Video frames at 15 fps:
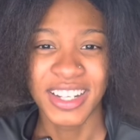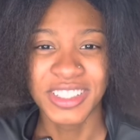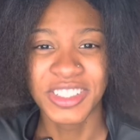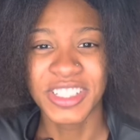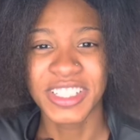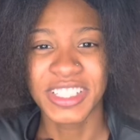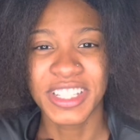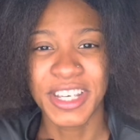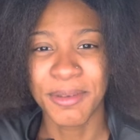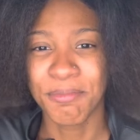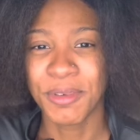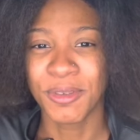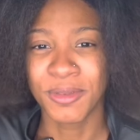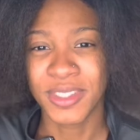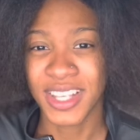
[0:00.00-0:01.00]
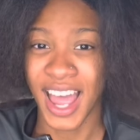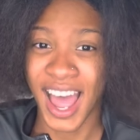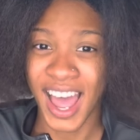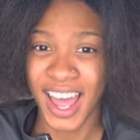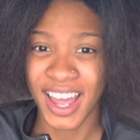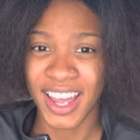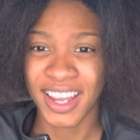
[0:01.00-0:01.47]
just keep you
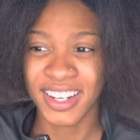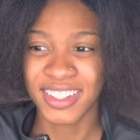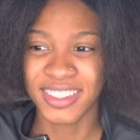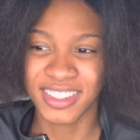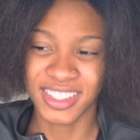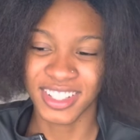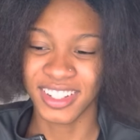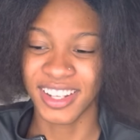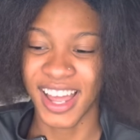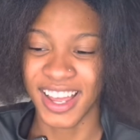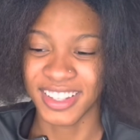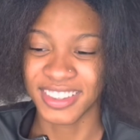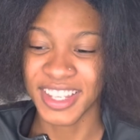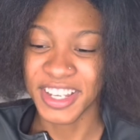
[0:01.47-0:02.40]
tied to like